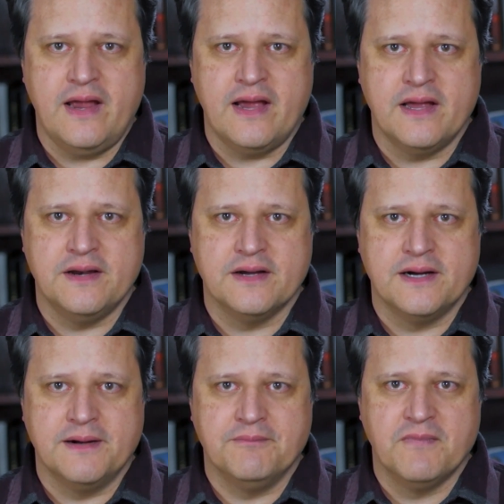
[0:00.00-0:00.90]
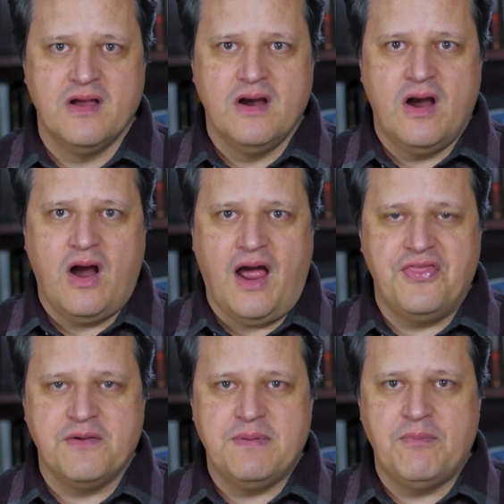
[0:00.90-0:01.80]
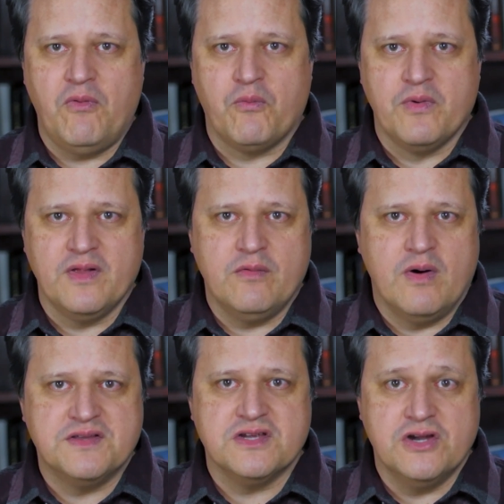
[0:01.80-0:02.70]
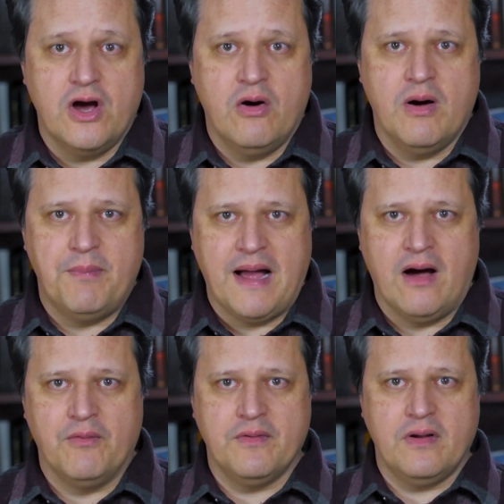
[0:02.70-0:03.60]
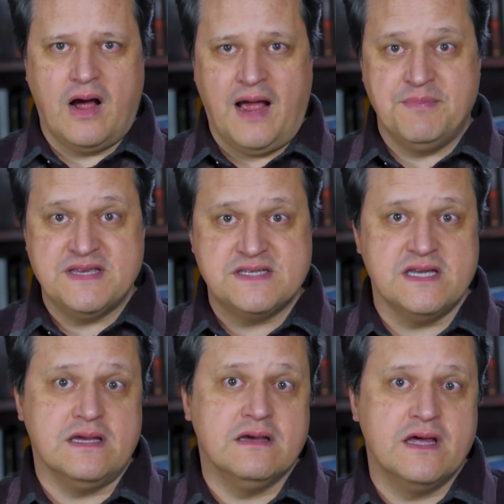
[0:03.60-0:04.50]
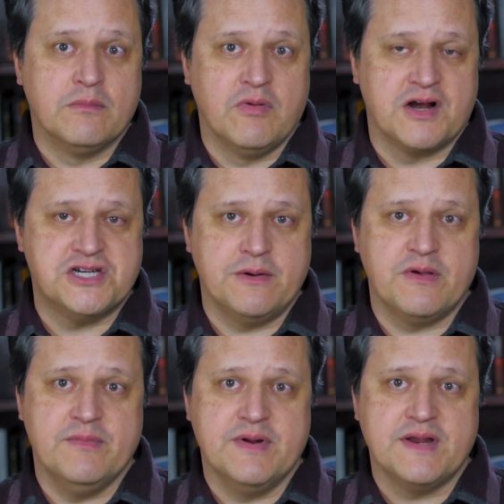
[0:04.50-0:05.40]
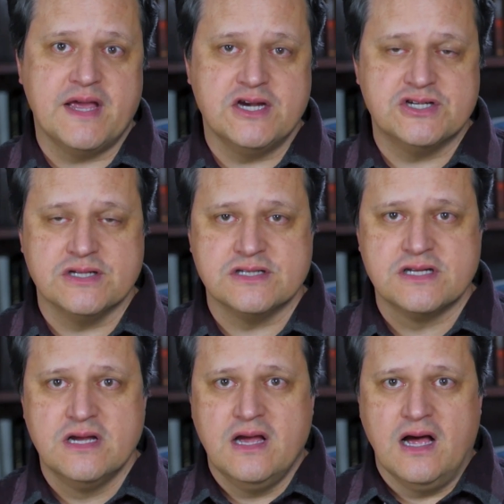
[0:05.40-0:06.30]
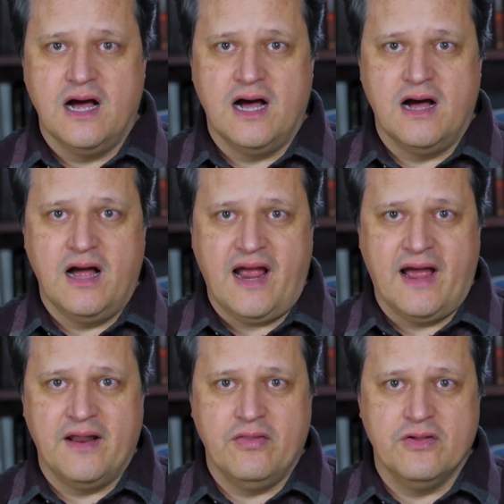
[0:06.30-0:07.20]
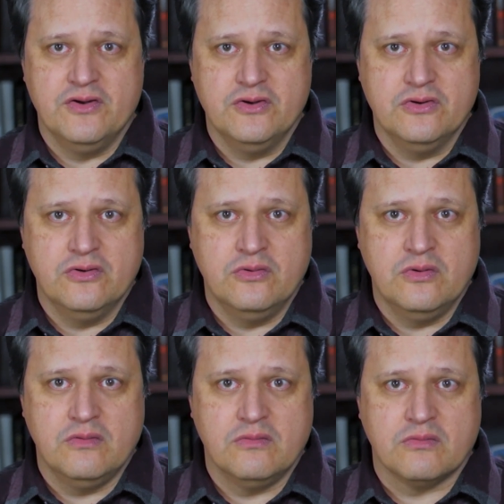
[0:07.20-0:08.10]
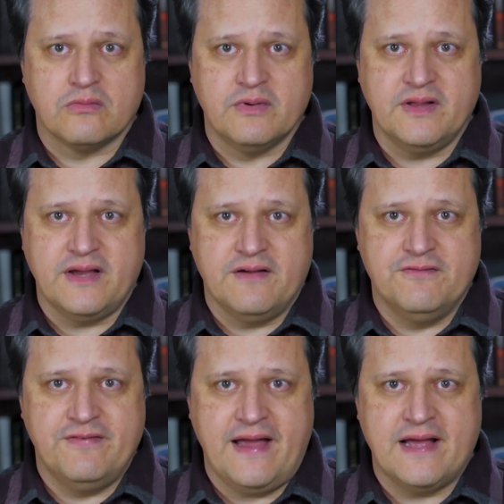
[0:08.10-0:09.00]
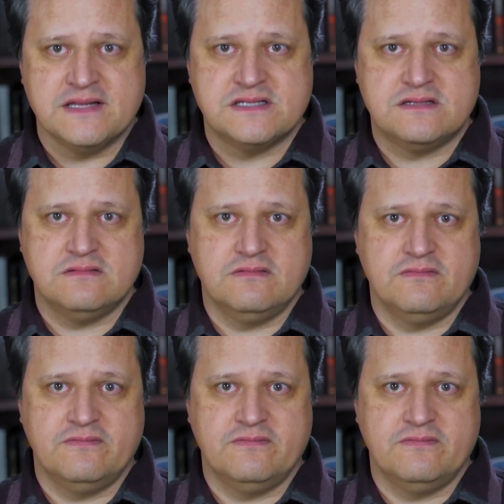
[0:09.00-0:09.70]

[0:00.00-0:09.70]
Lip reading: And I think people really want to know about IBC, interblockchain communications, and the new, really advanced